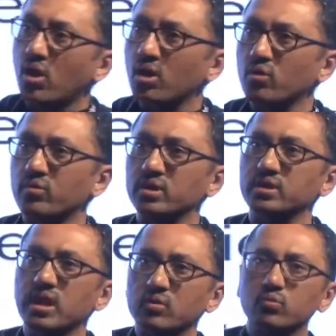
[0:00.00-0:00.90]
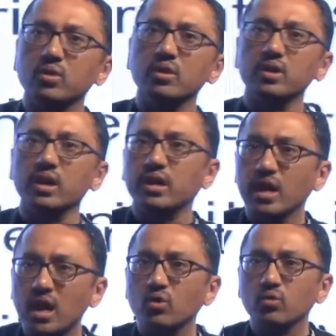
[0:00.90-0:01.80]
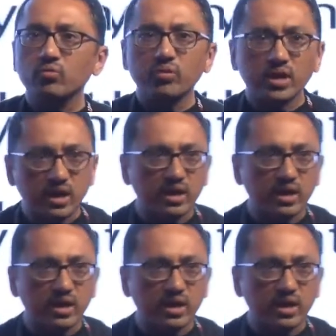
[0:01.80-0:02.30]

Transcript: all over the network, and now when the